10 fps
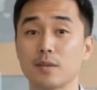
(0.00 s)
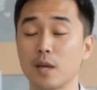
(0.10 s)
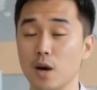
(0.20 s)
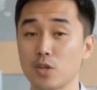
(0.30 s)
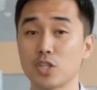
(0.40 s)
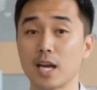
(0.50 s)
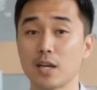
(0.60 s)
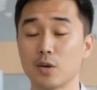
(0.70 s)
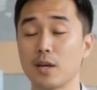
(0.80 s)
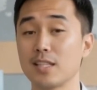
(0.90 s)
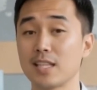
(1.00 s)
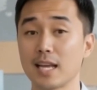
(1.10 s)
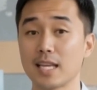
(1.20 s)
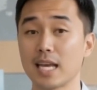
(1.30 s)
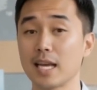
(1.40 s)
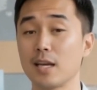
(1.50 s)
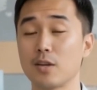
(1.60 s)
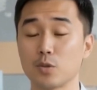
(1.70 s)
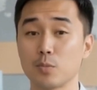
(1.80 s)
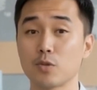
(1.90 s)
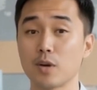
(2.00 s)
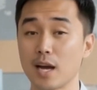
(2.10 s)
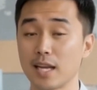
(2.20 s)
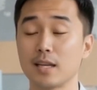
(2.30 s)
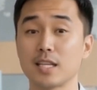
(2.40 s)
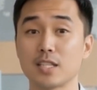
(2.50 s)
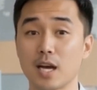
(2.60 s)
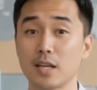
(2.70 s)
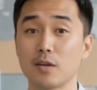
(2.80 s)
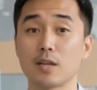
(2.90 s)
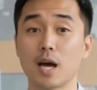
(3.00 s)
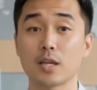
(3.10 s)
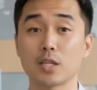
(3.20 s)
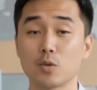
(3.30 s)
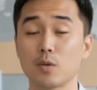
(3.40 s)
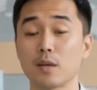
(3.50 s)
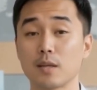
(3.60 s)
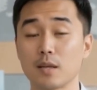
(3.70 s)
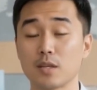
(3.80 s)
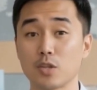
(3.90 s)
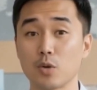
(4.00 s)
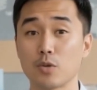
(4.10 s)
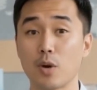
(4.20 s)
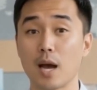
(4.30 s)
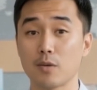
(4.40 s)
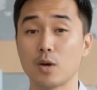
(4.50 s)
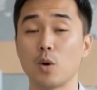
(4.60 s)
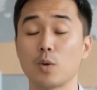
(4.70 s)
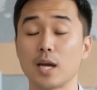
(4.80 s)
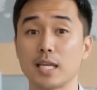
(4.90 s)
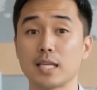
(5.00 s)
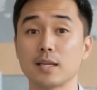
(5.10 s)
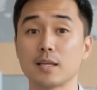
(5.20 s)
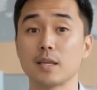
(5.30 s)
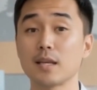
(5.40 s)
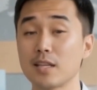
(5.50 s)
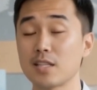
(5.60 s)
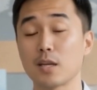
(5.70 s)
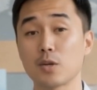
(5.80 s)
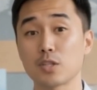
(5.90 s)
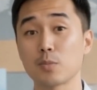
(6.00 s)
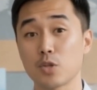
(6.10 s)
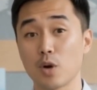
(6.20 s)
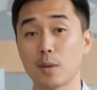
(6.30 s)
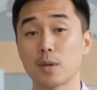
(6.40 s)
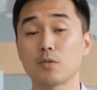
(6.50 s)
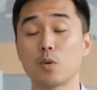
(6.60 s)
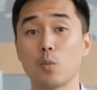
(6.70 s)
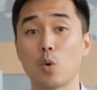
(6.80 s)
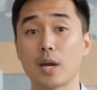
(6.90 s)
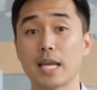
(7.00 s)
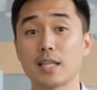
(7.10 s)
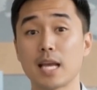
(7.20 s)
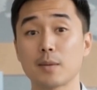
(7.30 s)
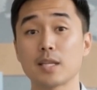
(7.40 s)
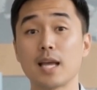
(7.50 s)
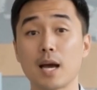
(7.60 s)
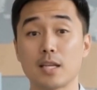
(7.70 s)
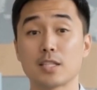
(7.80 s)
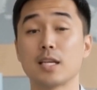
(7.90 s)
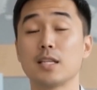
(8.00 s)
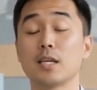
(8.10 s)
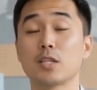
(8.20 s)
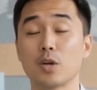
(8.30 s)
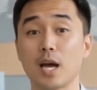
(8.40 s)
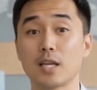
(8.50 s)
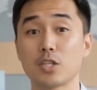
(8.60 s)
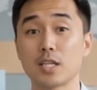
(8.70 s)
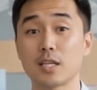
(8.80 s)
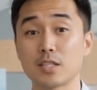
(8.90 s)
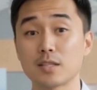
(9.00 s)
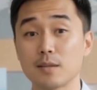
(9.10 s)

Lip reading: Our channel is dedicated to providing this kind of value, so if you haven't already, consider subscribing for more in-depth analyses and strategies.